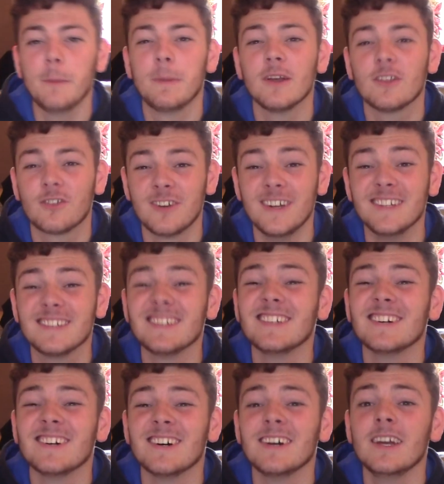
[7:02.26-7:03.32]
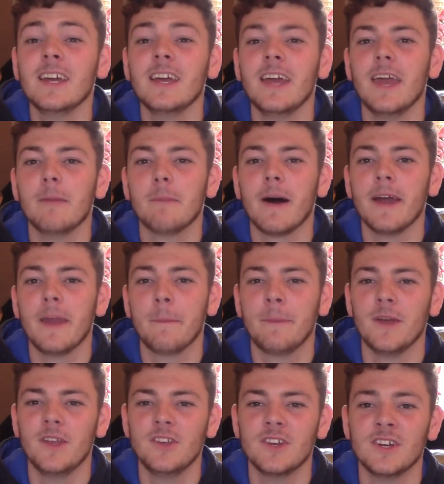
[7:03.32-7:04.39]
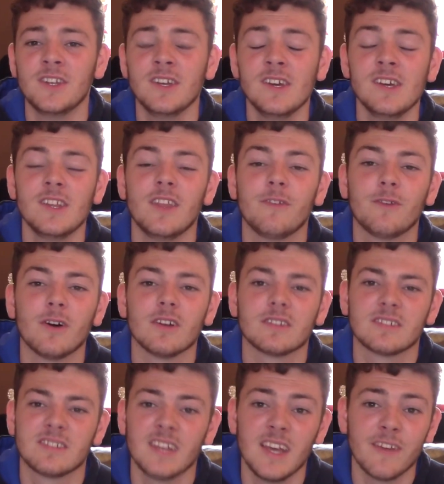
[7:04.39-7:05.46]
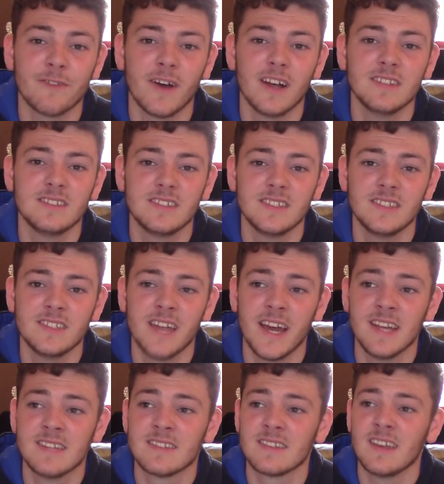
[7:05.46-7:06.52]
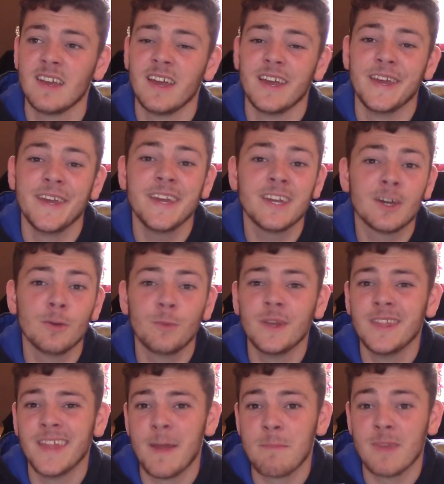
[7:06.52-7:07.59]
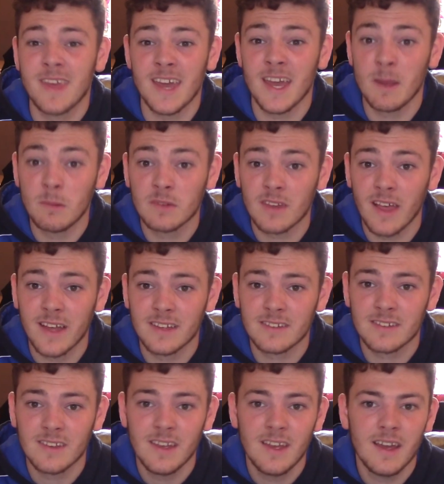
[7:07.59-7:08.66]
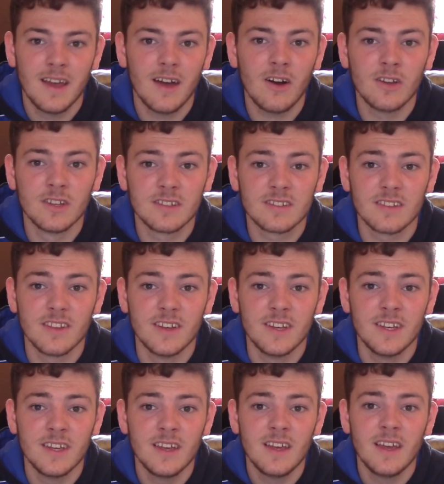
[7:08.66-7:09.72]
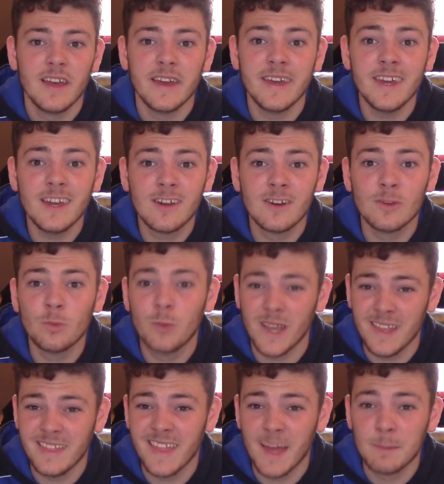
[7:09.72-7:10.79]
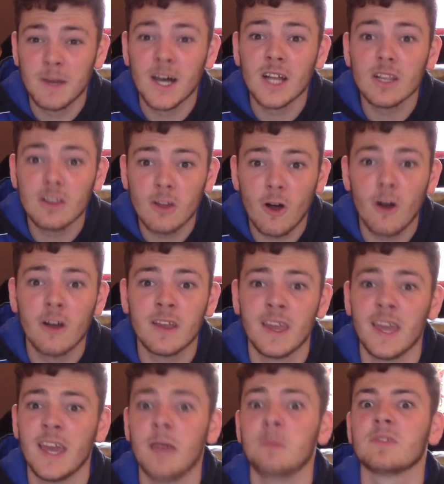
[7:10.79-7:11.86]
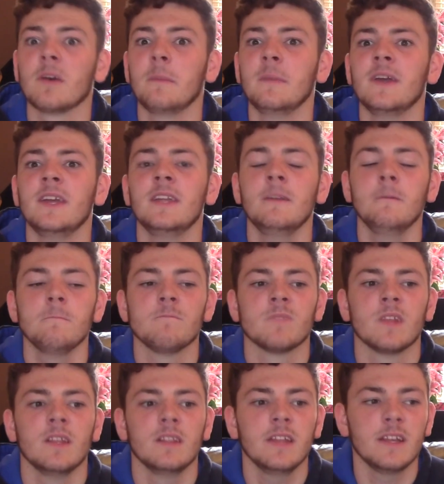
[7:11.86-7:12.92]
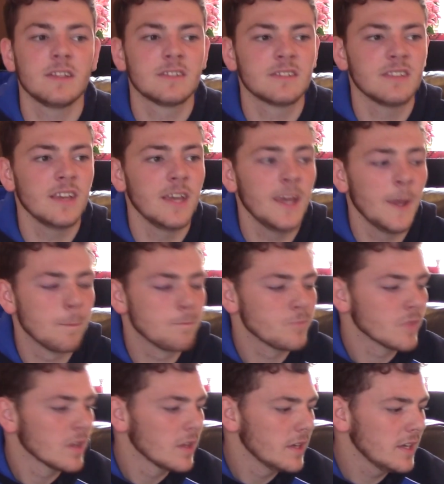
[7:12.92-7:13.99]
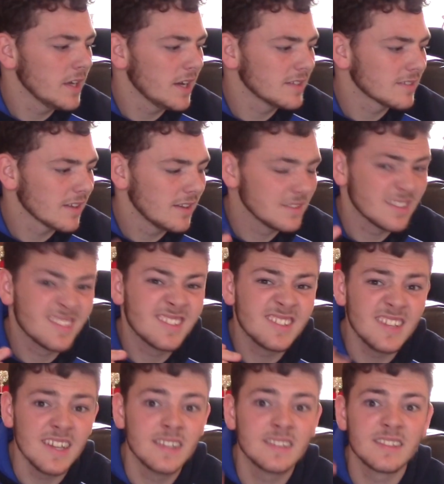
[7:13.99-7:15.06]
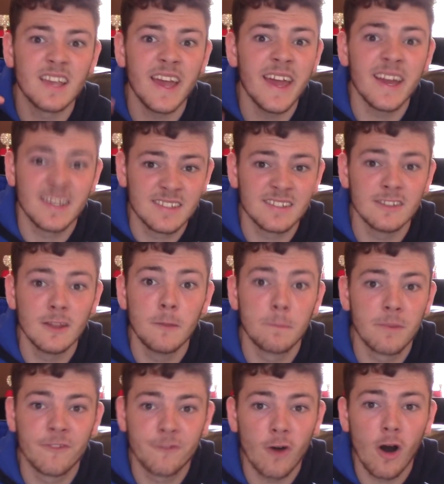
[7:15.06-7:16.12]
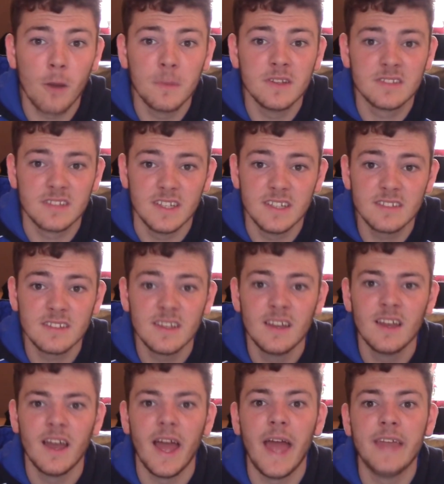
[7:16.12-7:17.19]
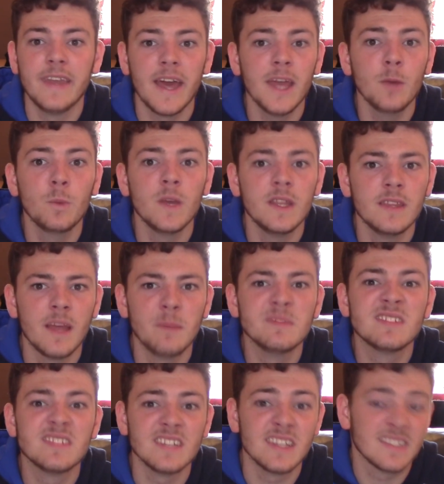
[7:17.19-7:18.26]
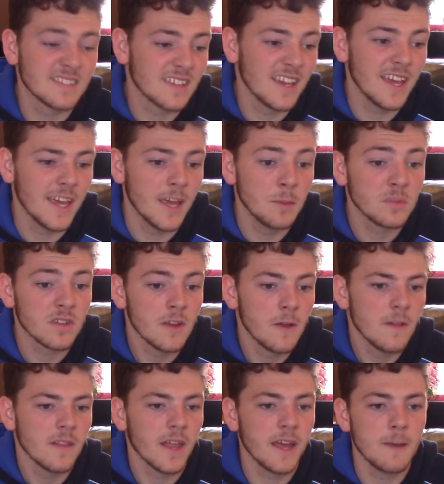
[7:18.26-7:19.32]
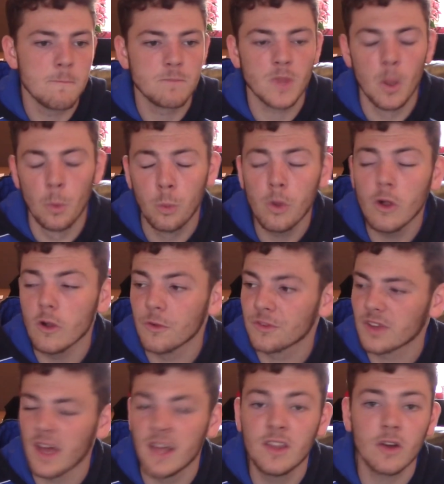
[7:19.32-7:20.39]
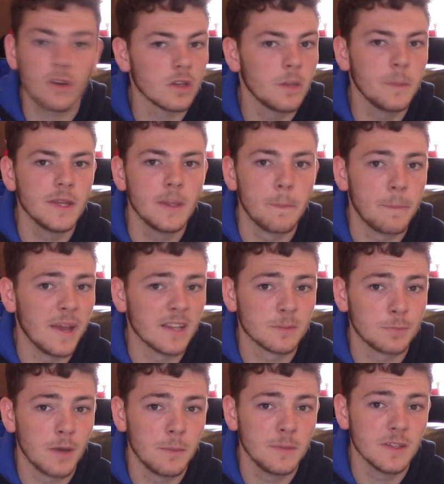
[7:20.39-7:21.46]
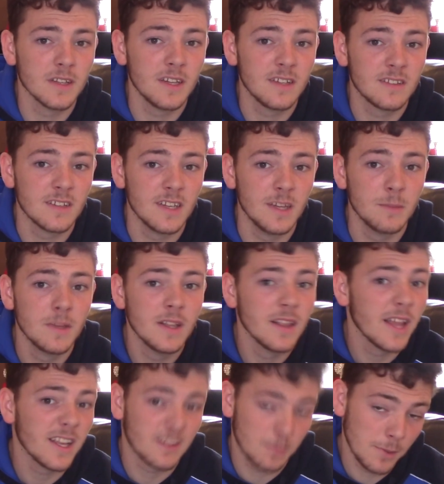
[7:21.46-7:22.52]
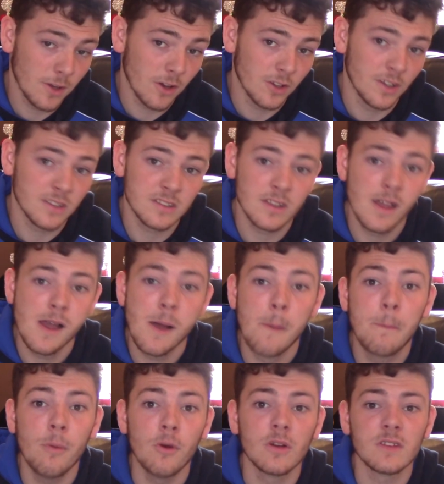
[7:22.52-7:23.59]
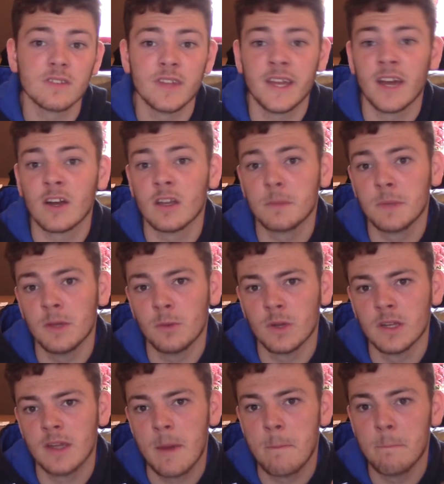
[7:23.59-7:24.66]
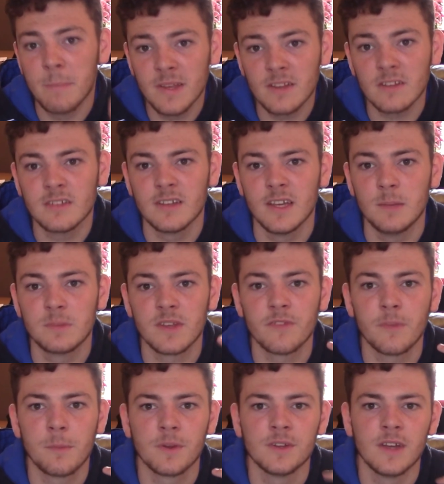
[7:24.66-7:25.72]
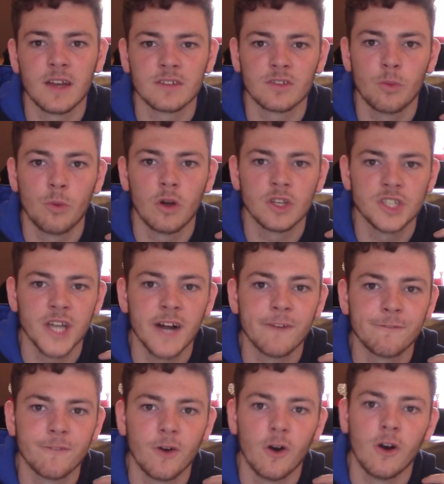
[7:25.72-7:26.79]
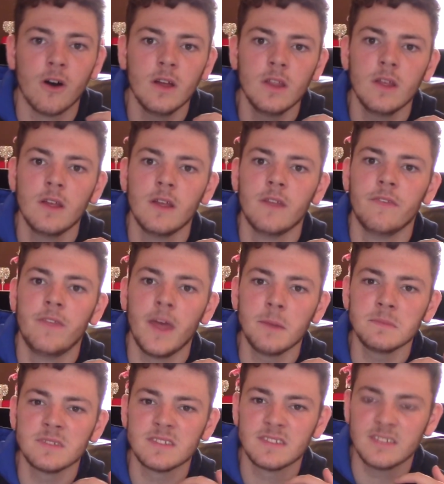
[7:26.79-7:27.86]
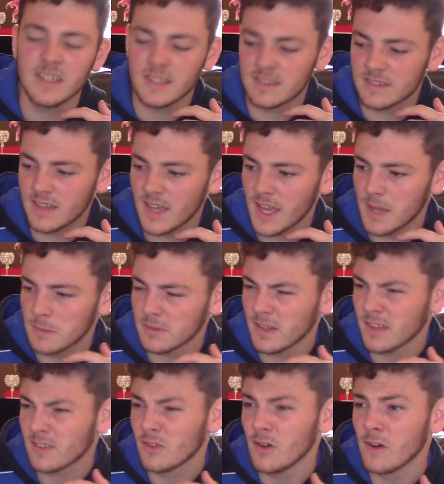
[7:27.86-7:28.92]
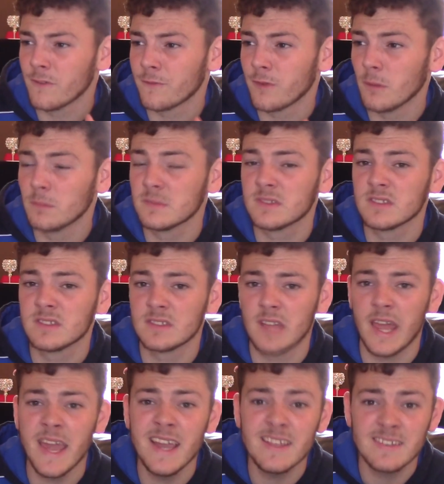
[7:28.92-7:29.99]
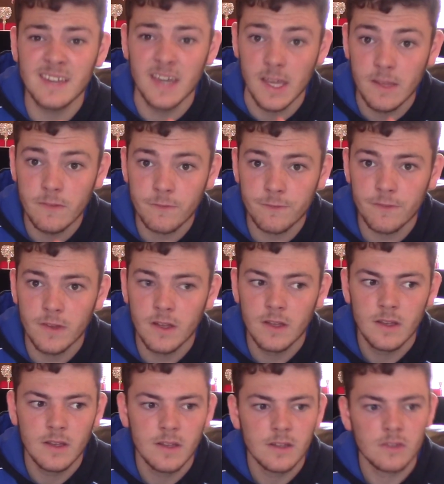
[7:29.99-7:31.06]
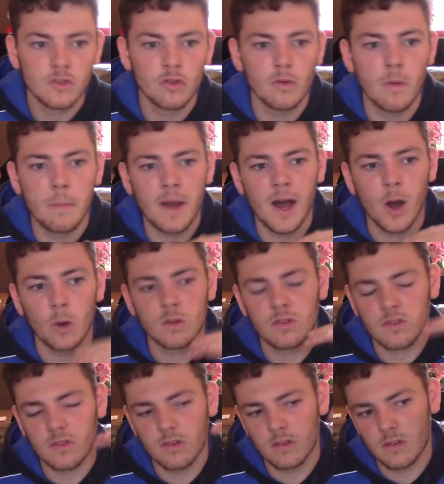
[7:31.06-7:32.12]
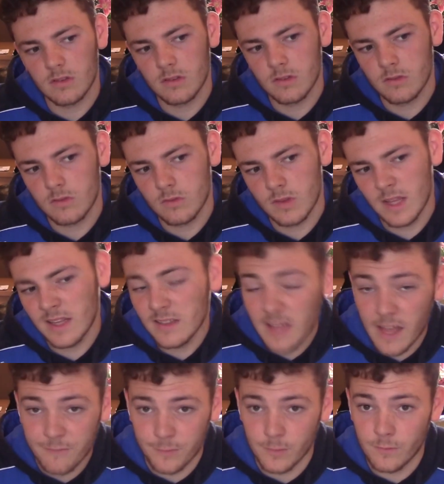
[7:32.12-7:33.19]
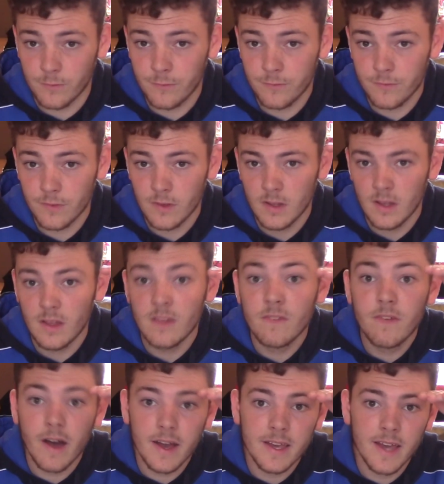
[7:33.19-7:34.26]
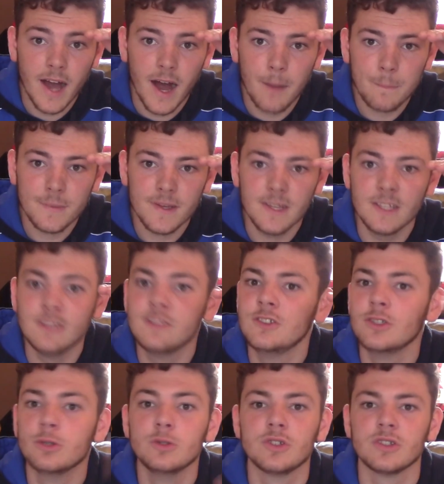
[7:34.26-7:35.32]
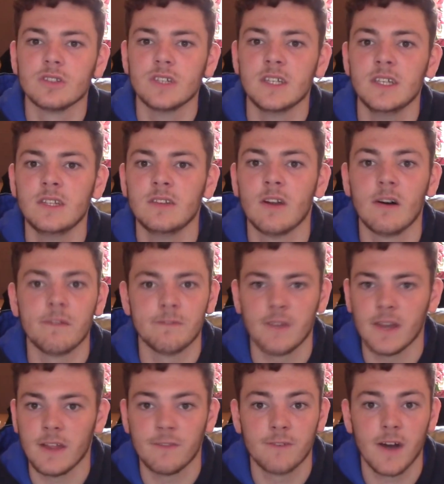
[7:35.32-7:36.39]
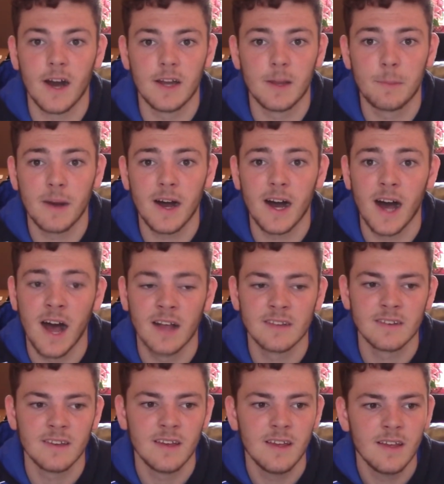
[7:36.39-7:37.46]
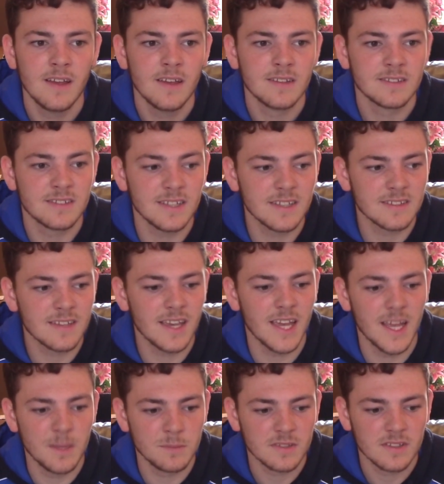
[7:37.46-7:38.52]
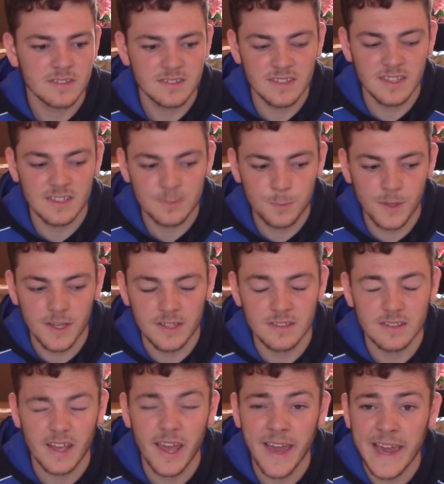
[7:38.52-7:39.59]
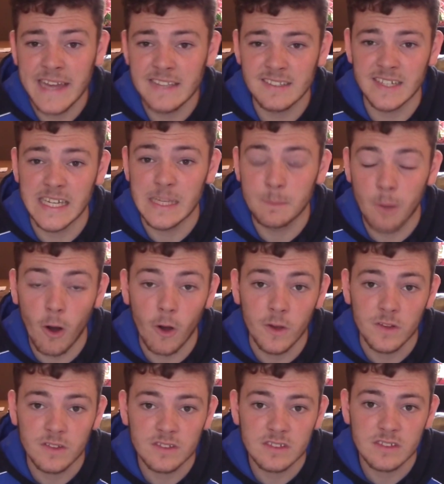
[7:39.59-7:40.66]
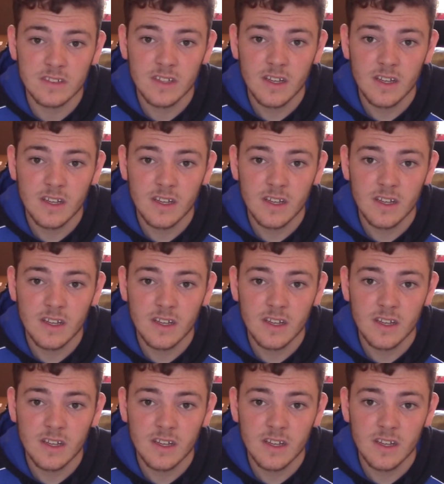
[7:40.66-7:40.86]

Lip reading: Patricio, in my opinion. They've got safe hands in net. He could win them games, lads. Honestly, he could win them a lot of games. I mean, let's say he had 6 excellent performances and they win them 6 games. Like, Wolves are not going to be the best Premier League team, let's be honest. But they are going to be one of the middle teams everybody has to watch out for. Them 6 games, let's go from 18th to about 11th. That gap is usually not very far apart. 6 games, 6 wins, 18 points.